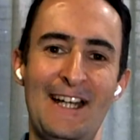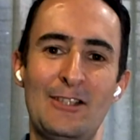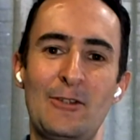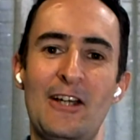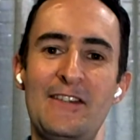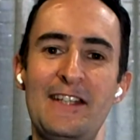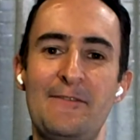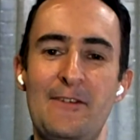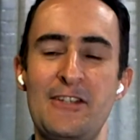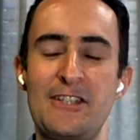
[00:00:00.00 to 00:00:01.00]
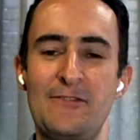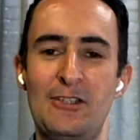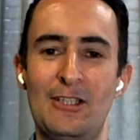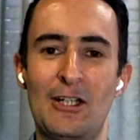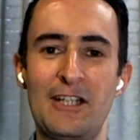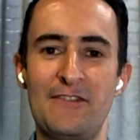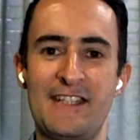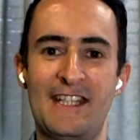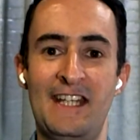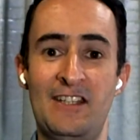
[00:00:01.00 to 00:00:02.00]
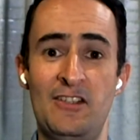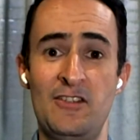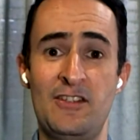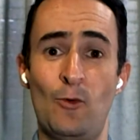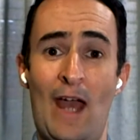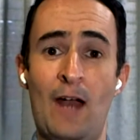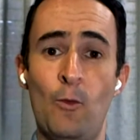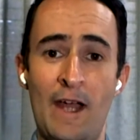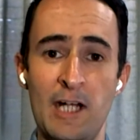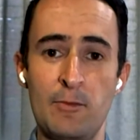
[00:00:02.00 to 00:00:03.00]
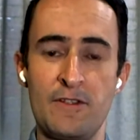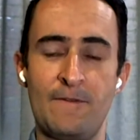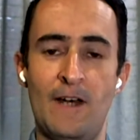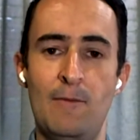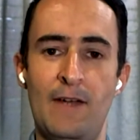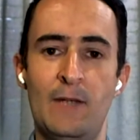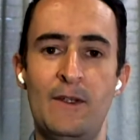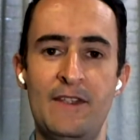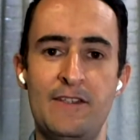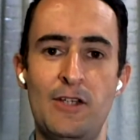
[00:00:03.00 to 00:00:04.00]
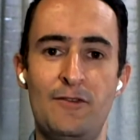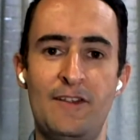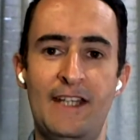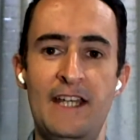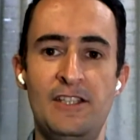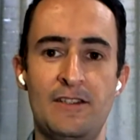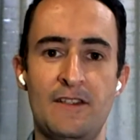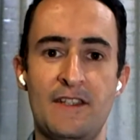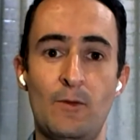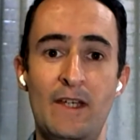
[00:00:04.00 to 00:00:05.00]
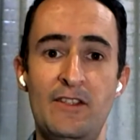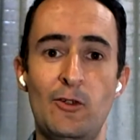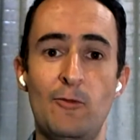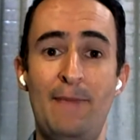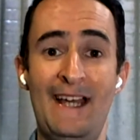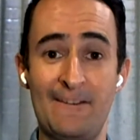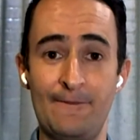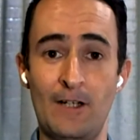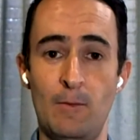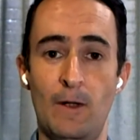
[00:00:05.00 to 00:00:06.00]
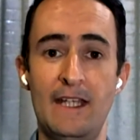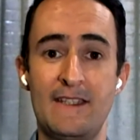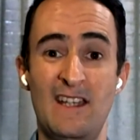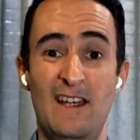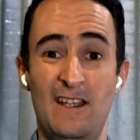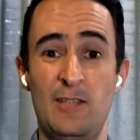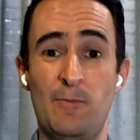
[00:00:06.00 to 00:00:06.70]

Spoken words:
Look, I think, first of all, a lot of us are getting used to our wearables vibrating when there's notifications. So when your back vibrates, you